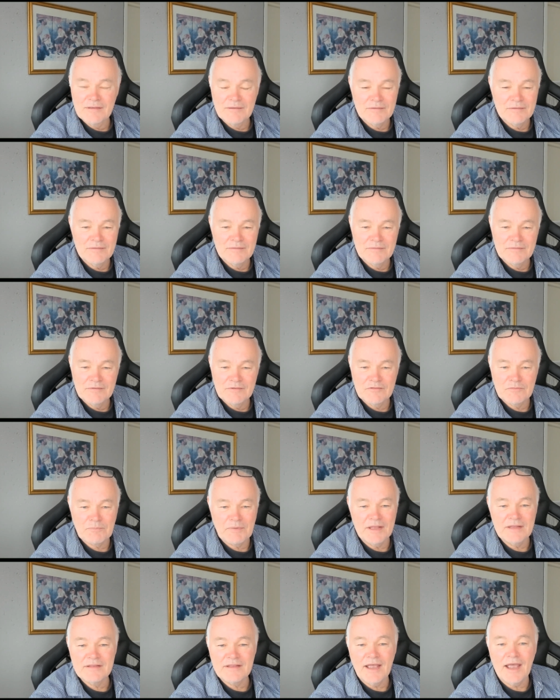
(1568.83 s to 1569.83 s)
spend
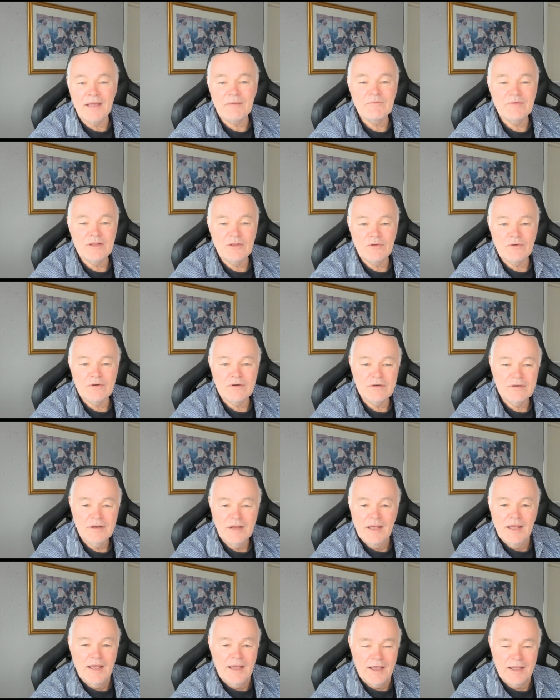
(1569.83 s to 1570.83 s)
time with her,
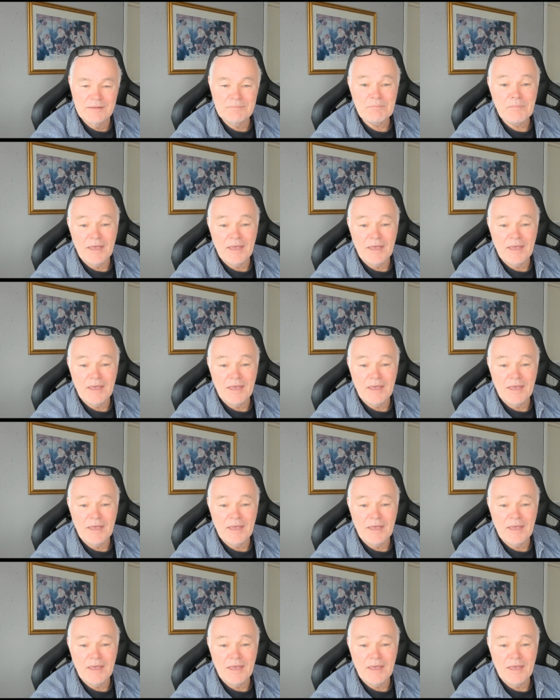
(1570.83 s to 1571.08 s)
and make